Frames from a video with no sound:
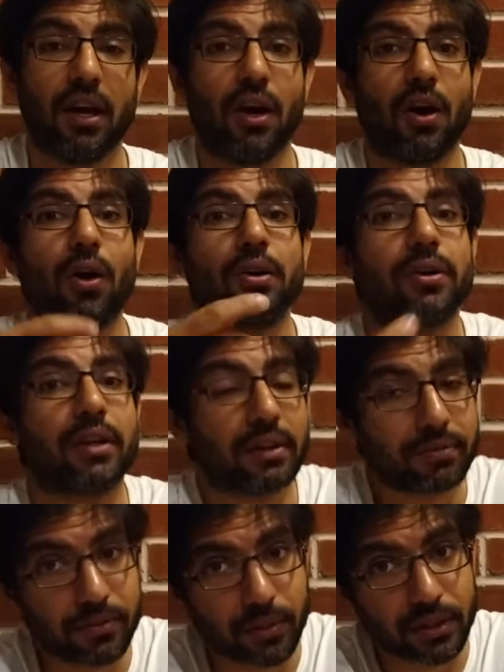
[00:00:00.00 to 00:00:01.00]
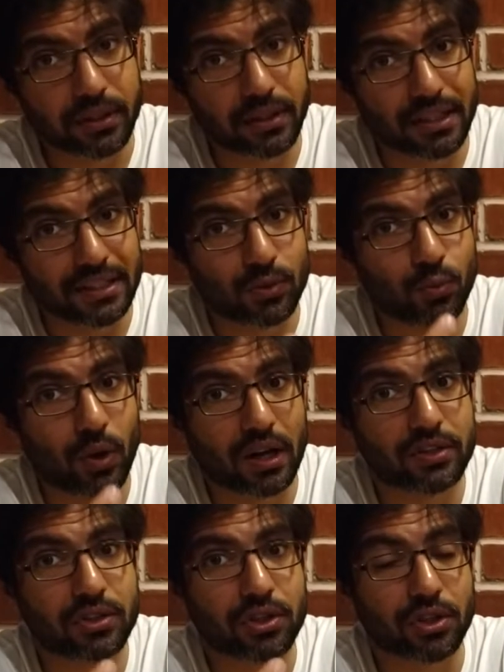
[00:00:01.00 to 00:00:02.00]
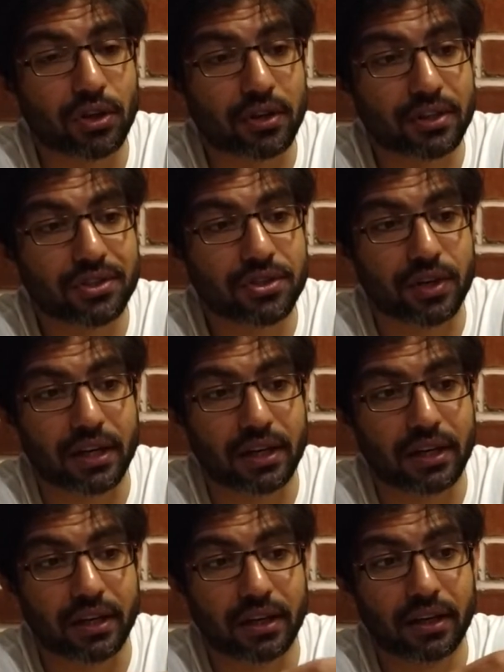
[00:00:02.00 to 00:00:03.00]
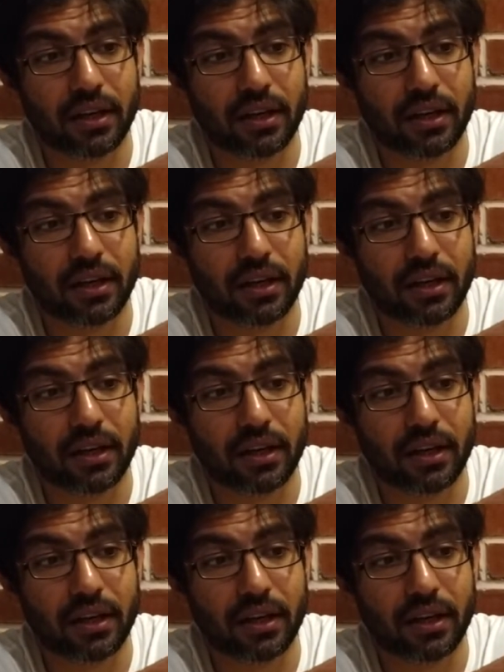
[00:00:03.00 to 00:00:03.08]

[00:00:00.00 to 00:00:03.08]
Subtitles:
All you're left with is one short straight link,